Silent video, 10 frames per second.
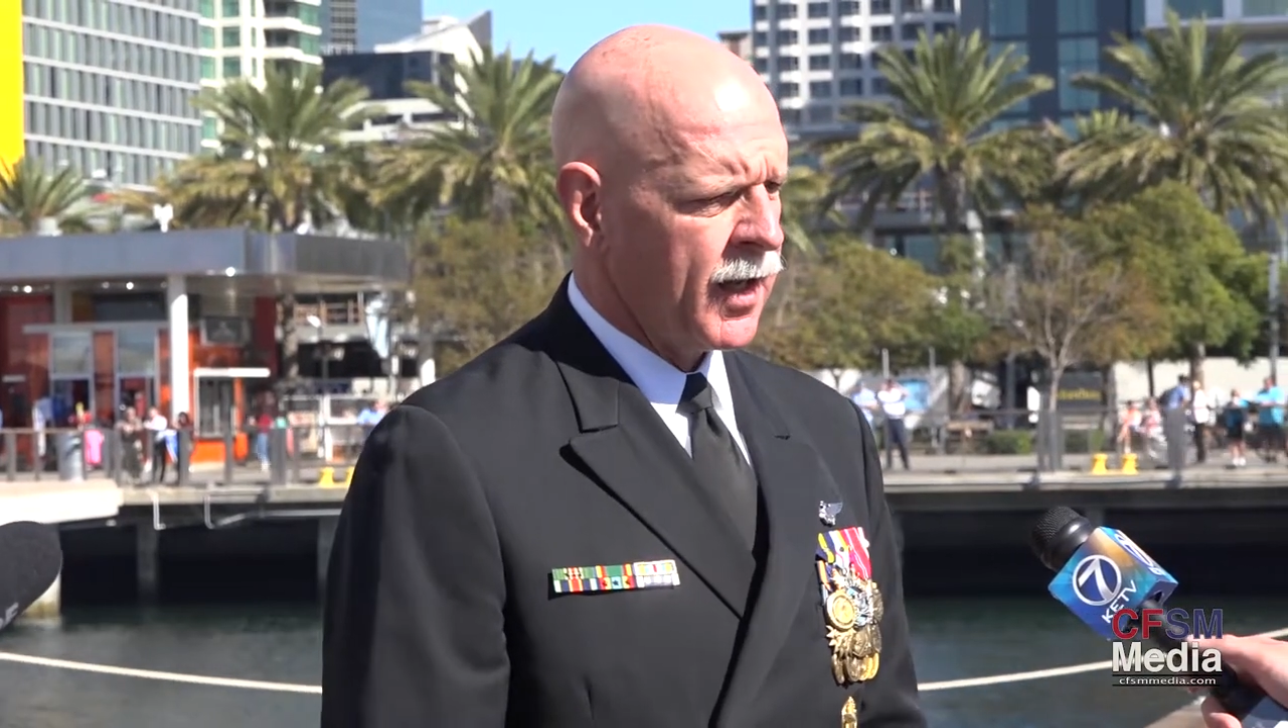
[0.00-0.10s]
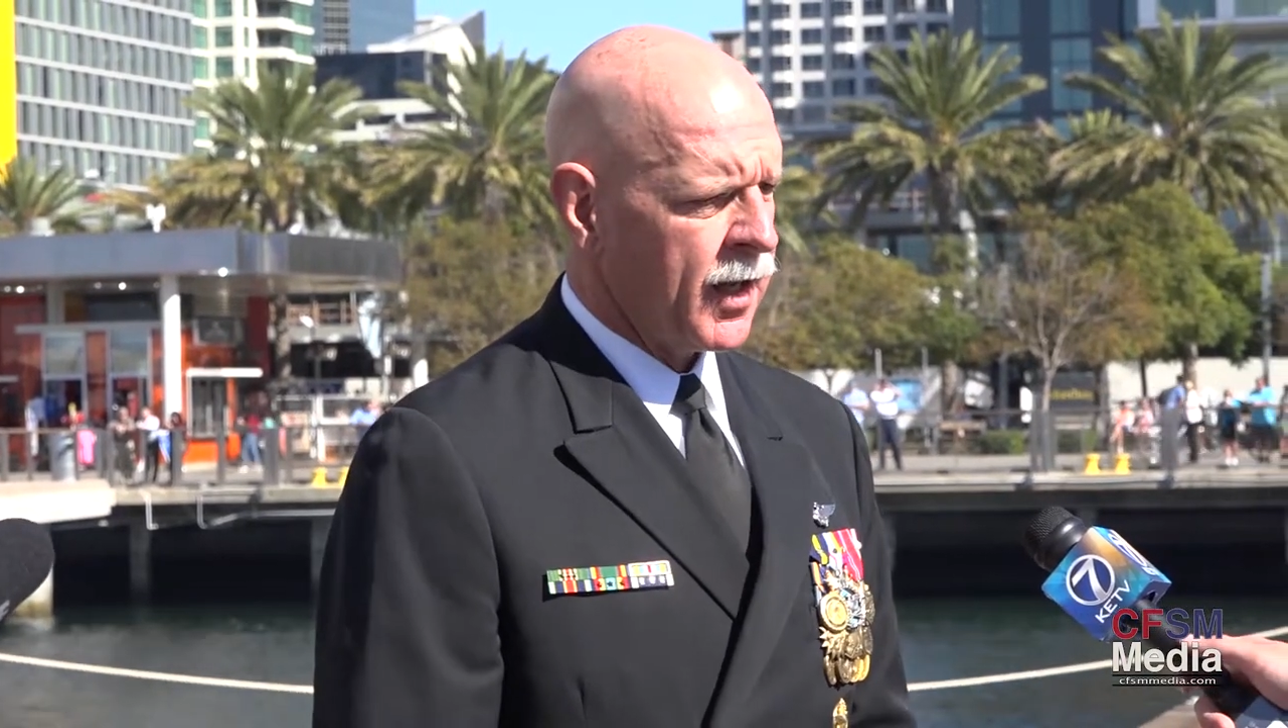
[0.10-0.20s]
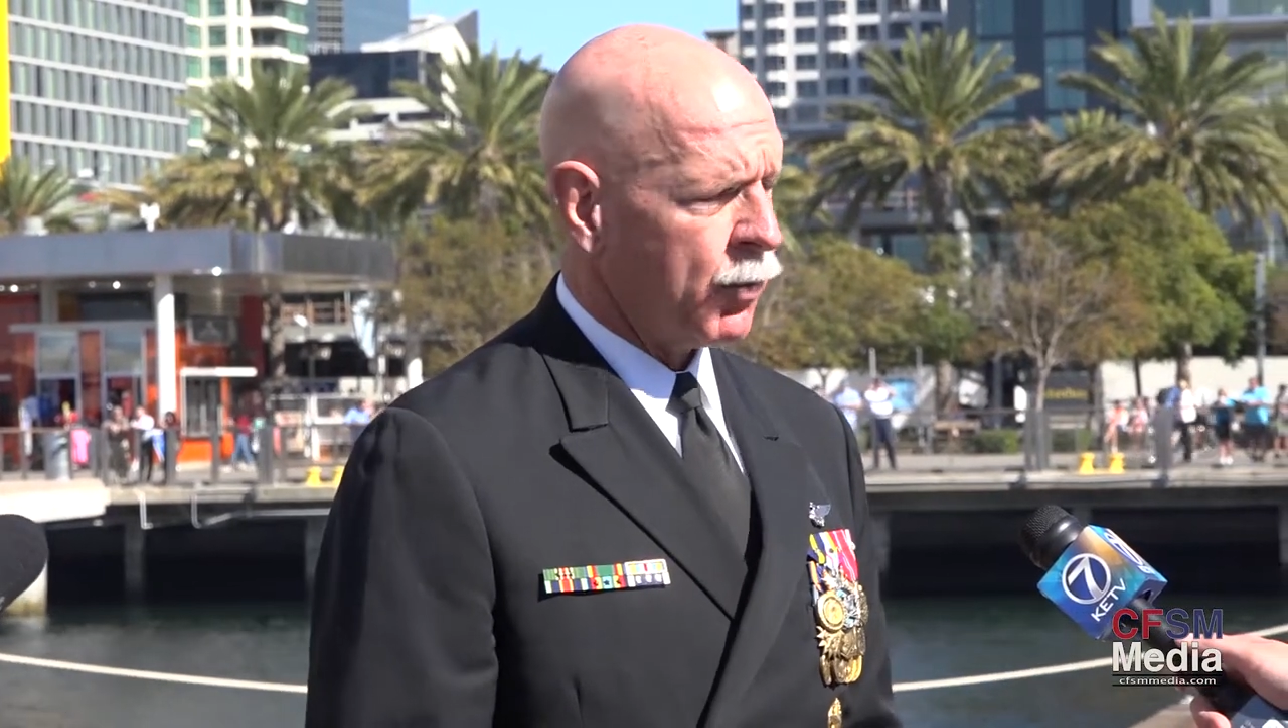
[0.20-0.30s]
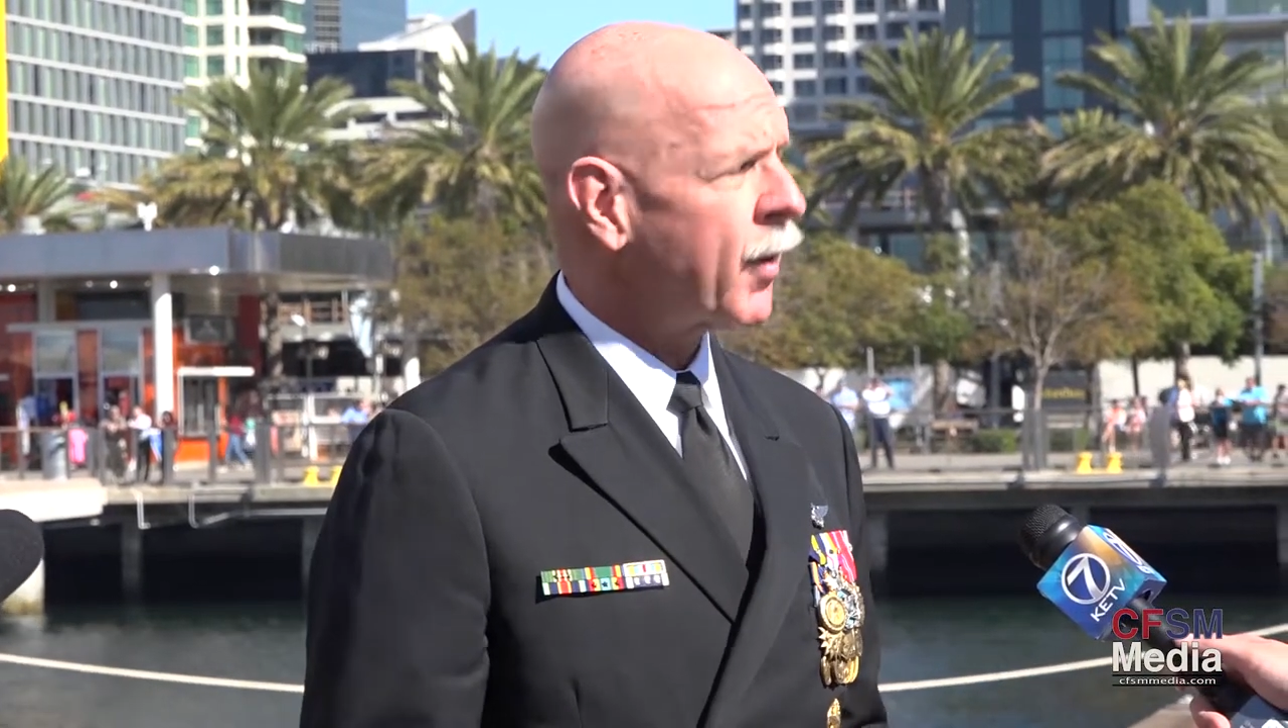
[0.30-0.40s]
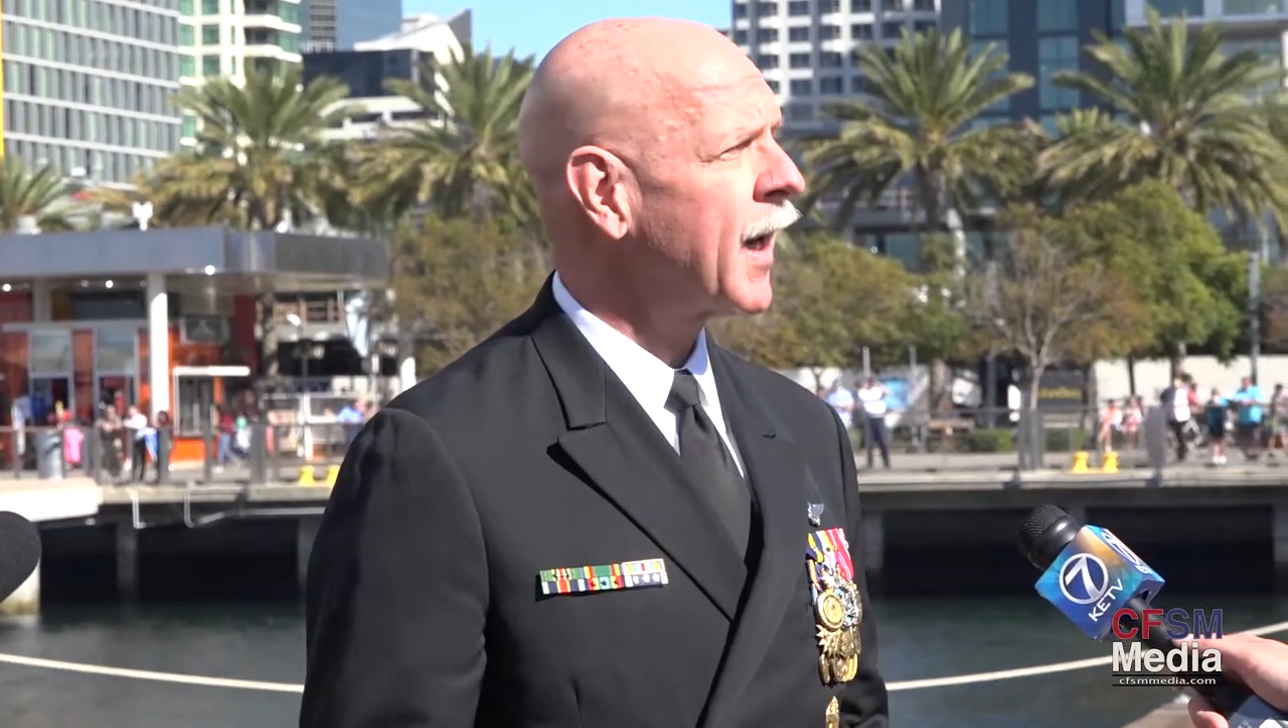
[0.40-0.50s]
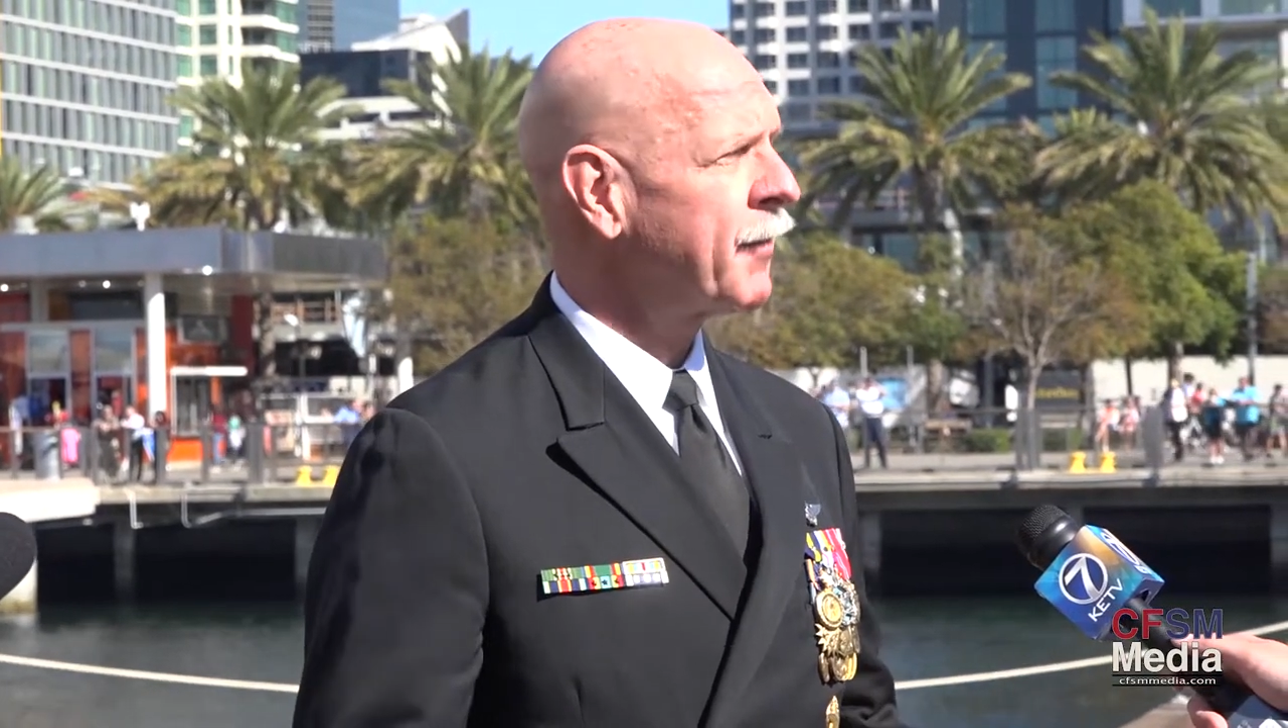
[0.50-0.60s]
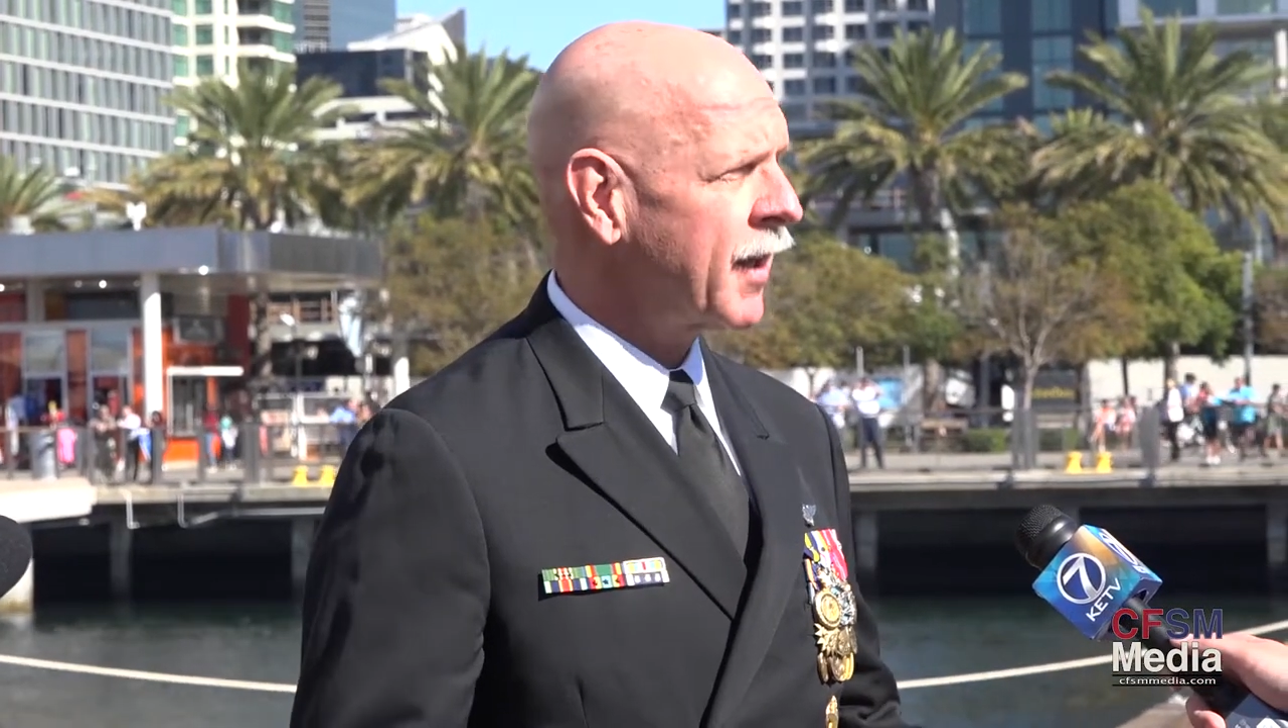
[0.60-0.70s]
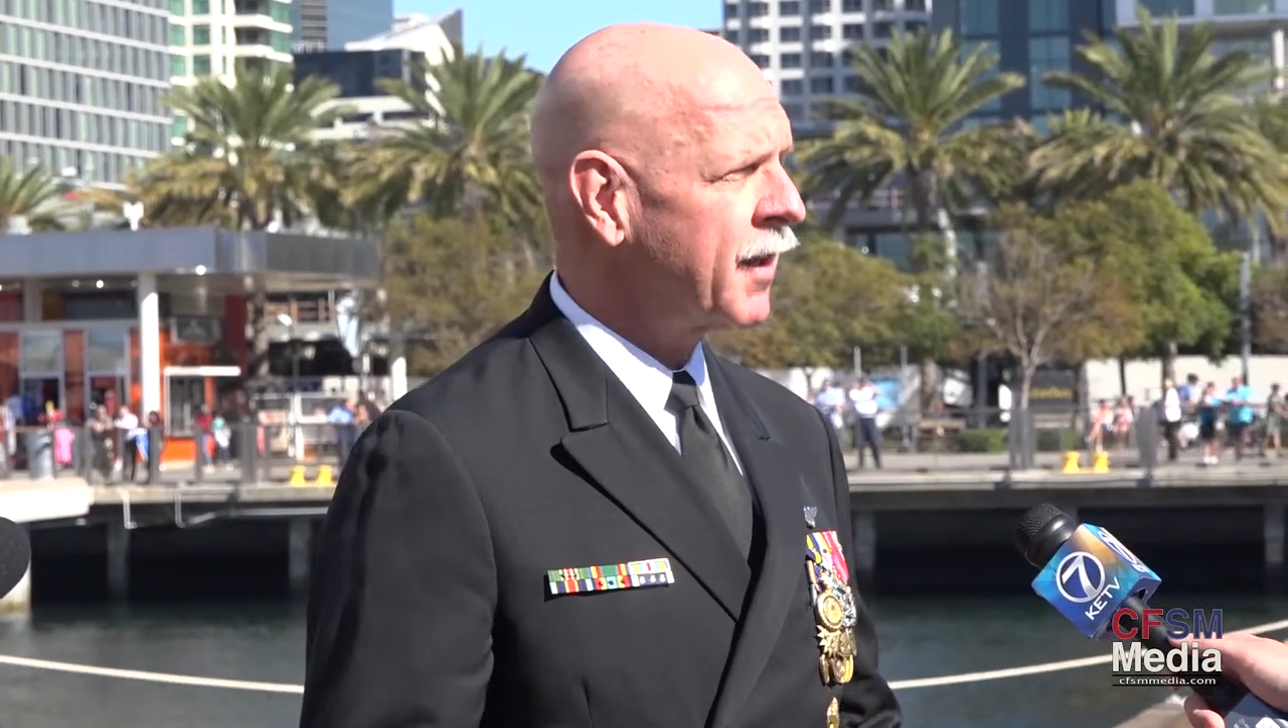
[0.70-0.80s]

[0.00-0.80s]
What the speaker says: we're going to have to